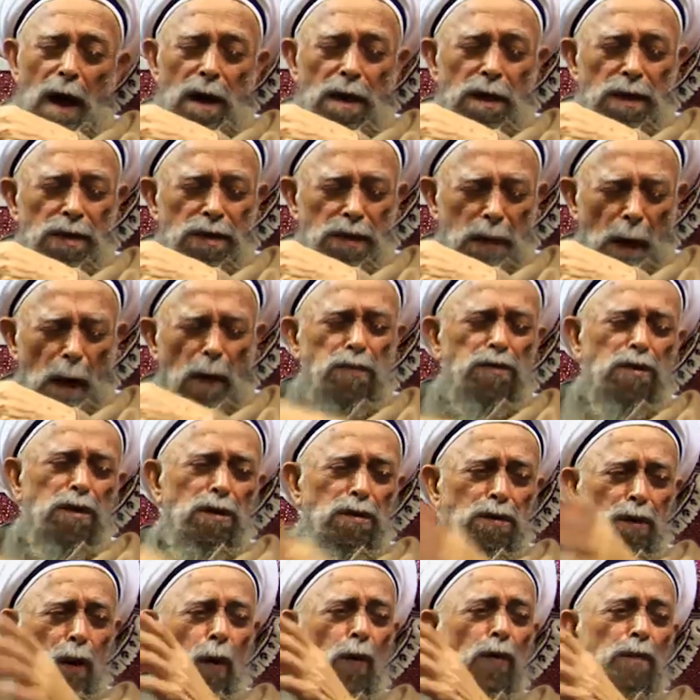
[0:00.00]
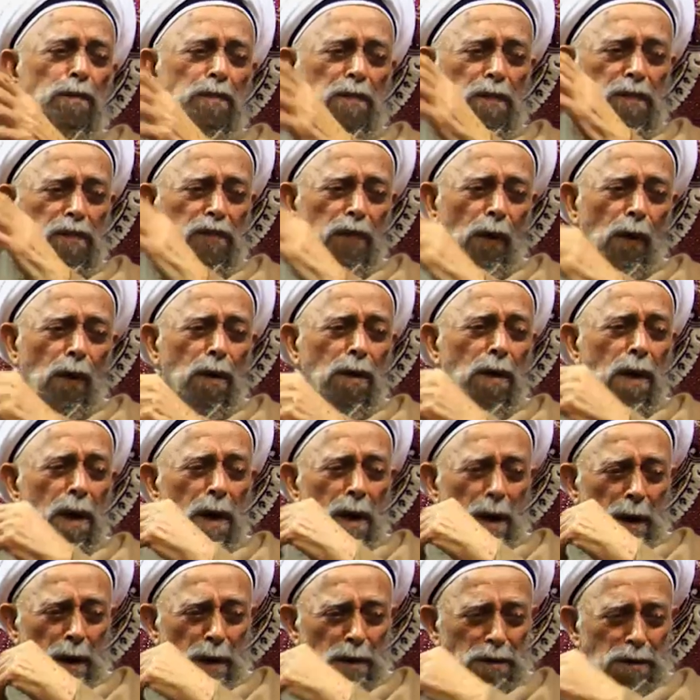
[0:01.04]
thousands of, for
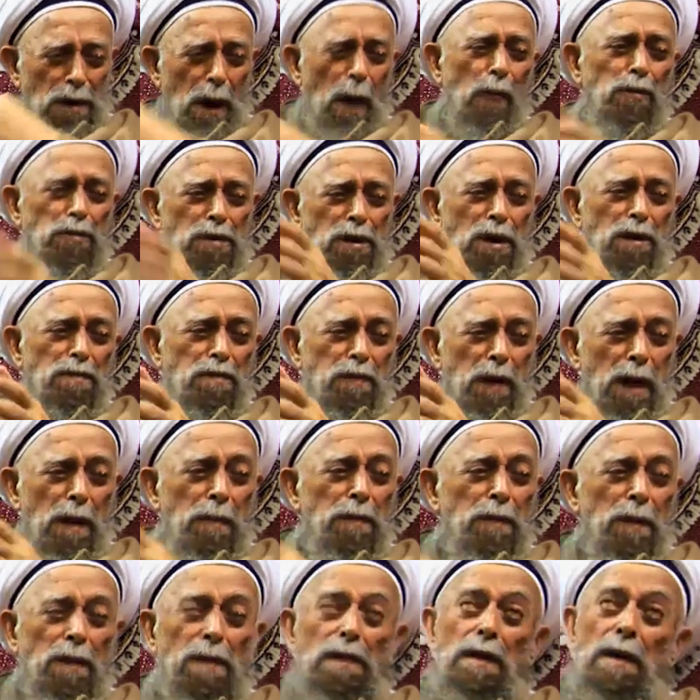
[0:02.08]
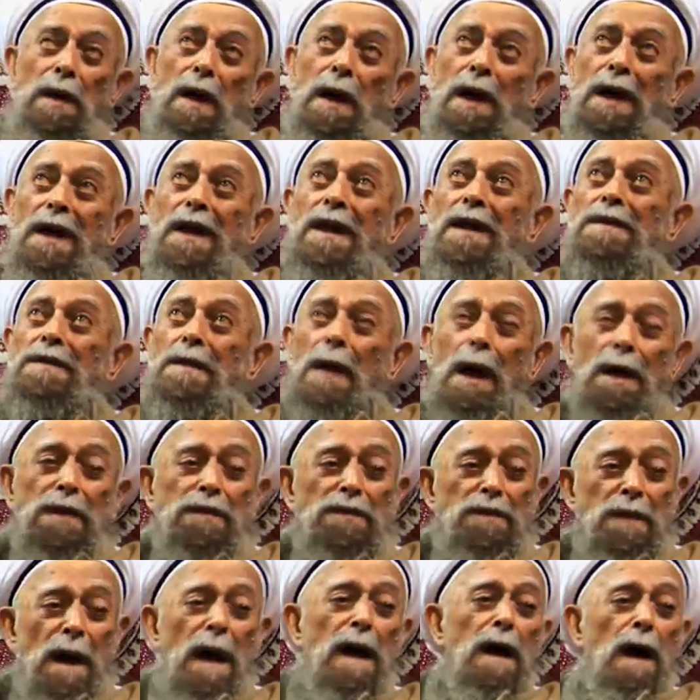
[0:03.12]
thousand people
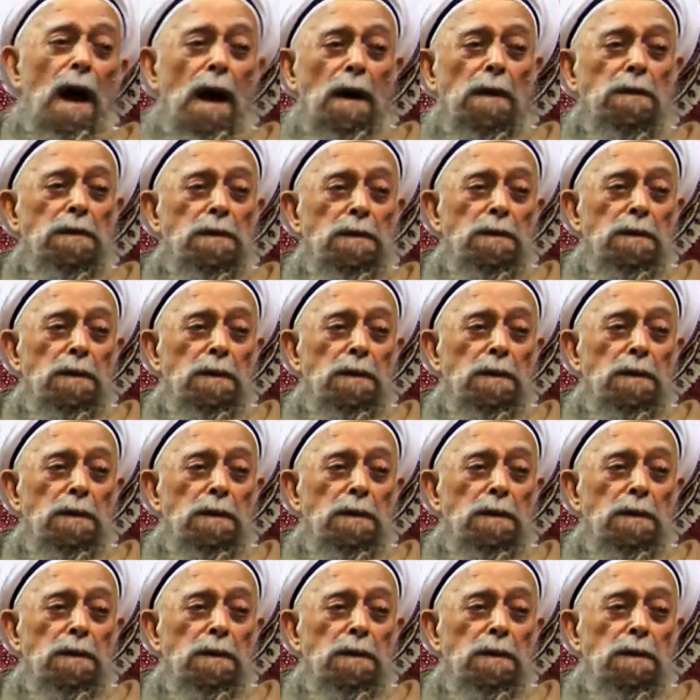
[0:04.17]
that they are.